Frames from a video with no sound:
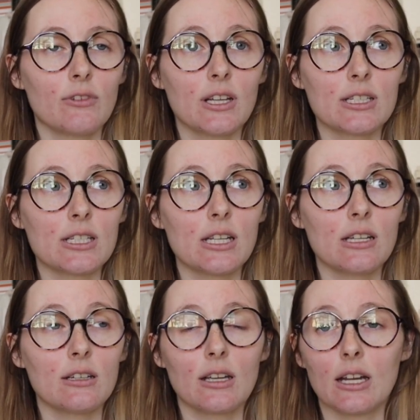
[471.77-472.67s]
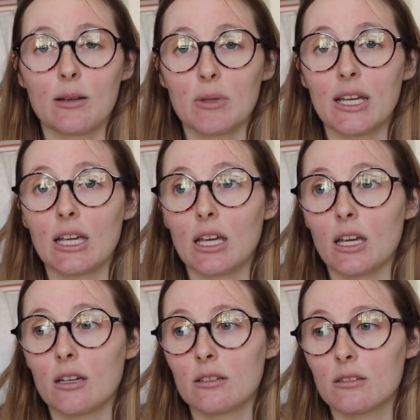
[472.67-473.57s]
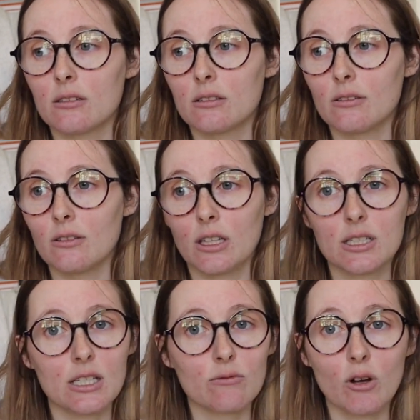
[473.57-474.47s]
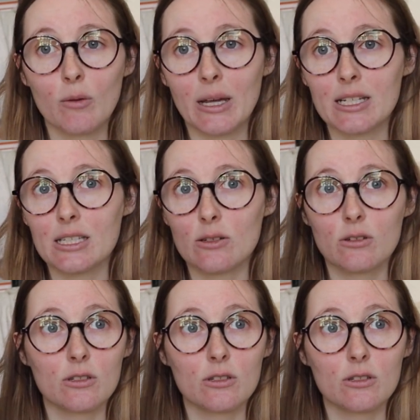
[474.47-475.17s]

fantasy and I'm liking fantasy romance